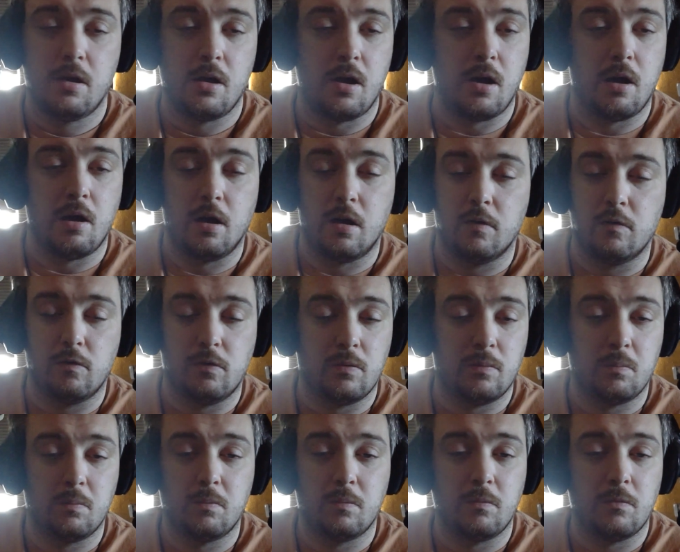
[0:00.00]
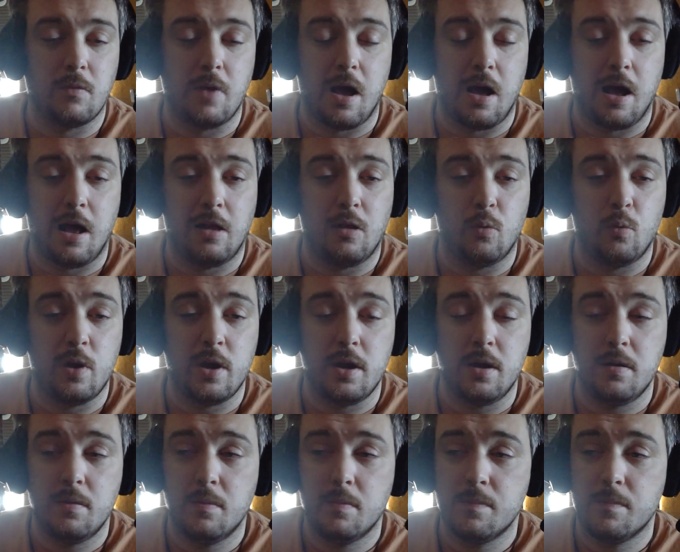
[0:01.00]
Uh,
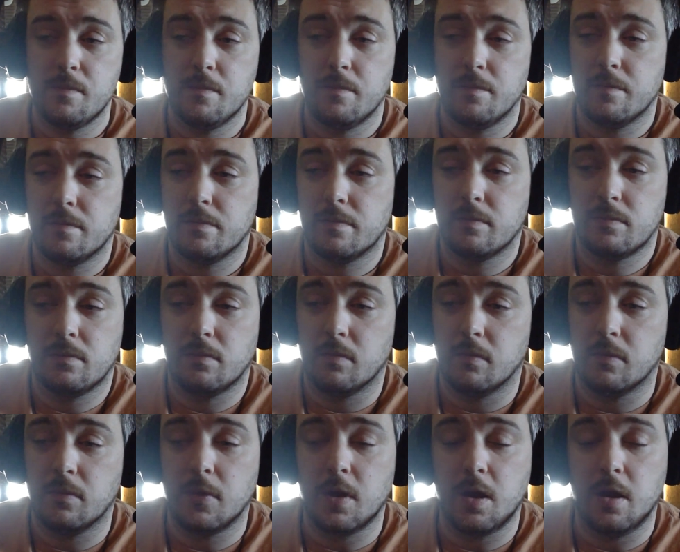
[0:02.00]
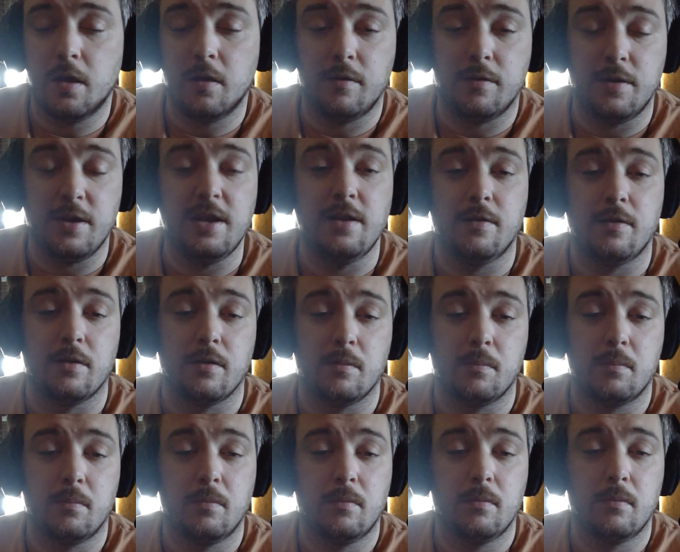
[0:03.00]
Halloween is decent.